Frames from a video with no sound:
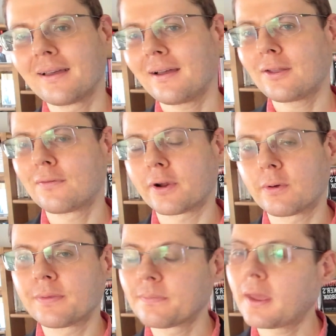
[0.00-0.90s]
Hello
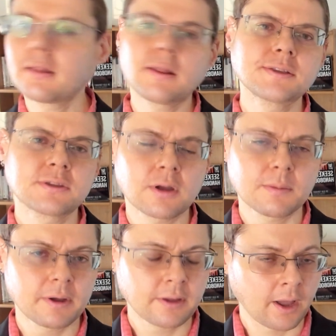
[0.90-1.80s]
everyone, and let's talk
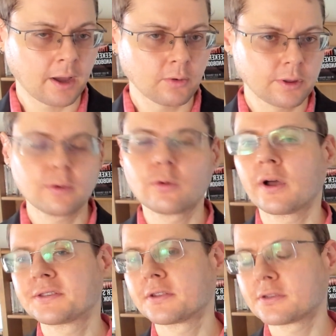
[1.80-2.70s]
about how you
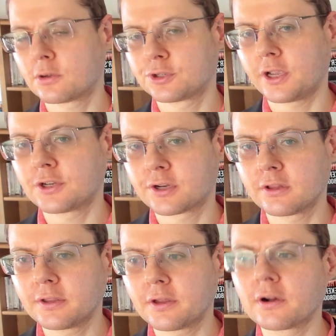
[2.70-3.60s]
as an association
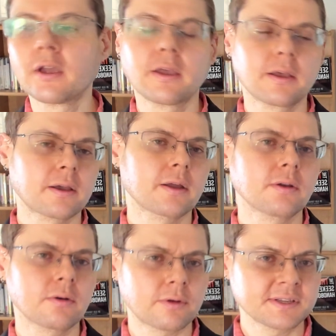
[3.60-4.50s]
leader can
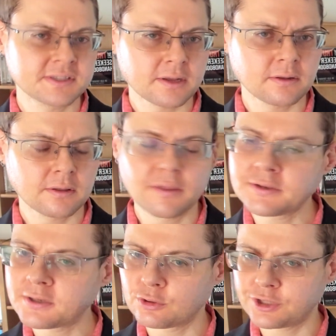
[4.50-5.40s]
reset the
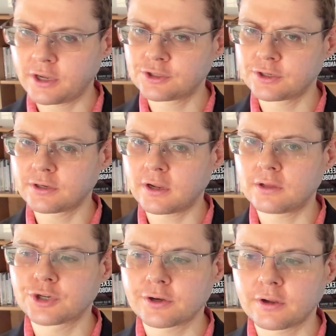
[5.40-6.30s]
association
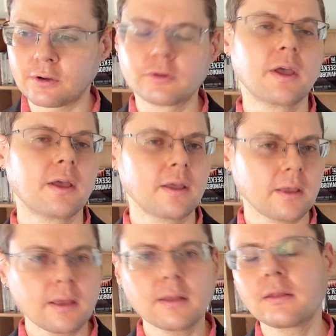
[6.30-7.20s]
culture code
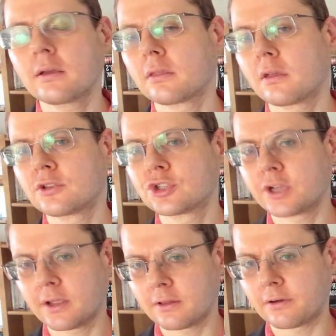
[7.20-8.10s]
in the
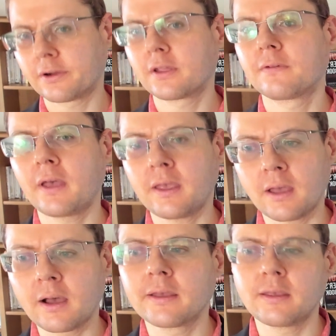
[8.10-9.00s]
generative
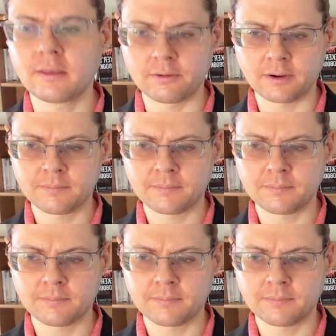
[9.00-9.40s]
AI era.